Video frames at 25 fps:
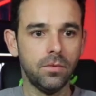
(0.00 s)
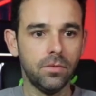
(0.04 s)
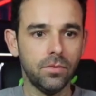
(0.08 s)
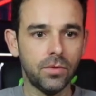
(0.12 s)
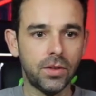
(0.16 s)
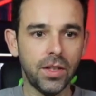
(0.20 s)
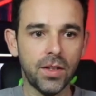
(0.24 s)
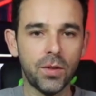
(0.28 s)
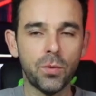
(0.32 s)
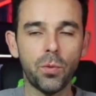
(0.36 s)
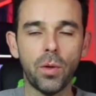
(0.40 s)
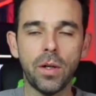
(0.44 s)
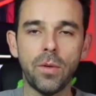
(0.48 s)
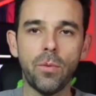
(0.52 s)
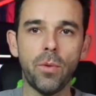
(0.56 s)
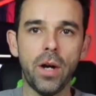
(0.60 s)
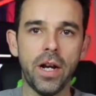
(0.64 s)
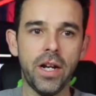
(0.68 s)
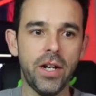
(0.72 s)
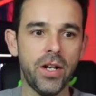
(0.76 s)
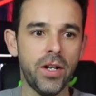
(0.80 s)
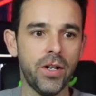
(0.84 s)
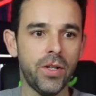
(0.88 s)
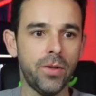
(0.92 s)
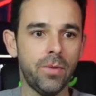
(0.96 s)
This one
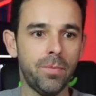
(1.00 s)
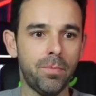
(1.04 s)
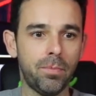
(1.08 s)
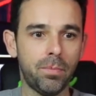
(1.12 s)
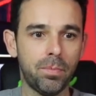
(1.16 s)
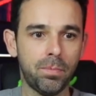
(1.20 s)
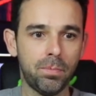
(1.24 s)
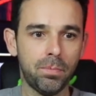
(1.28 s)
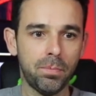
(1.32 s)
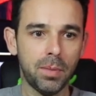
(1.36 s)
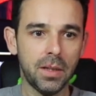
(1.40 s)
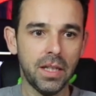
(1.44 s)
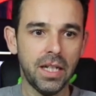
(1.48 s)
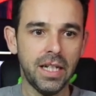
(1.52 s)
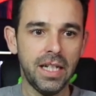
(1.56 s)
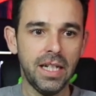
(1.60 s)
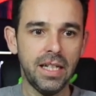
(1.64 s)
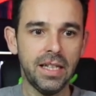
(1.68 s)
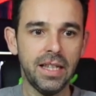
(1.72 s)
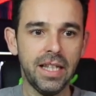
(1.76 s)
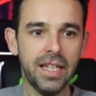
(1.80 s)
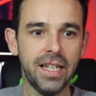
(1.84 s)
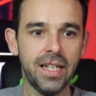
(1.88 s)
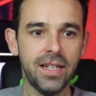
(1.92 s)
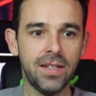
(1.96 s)
right here,
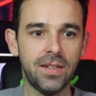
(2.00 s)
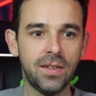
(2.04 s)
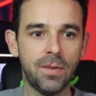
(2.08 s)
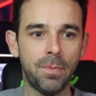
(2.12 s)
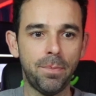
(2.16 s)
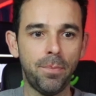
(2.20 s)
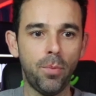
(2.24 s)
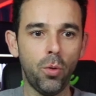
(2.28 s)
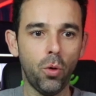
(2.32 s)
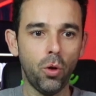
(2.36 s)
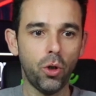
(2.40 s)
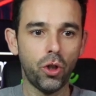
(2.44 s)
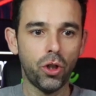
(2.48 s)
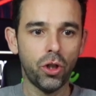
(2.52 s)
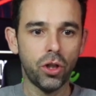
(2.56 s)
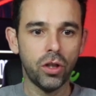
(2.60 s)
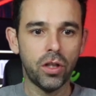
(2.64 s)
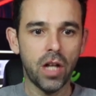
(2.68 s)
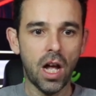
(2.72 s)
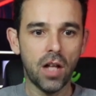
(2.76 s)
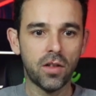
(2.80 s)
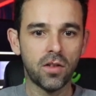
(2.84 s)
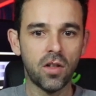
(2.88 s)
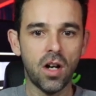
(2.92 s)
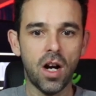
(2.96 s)

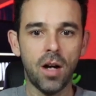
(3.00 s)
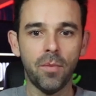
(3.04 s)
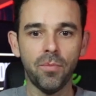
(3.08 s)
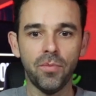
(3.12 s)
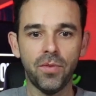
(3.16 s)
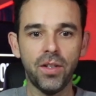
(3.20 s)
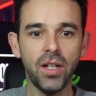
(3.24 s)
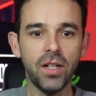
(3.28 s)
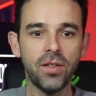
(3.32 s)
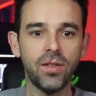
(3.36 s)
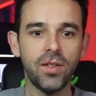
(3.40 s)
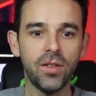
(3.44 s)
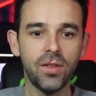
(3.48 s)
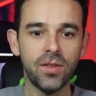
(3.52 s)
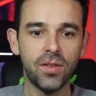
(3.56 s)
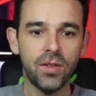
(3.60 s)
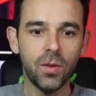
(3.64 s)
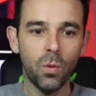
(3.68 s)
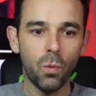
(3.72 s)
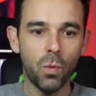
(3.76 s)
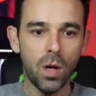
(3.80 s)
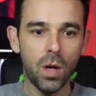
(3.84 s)
playlistpush.com. This is the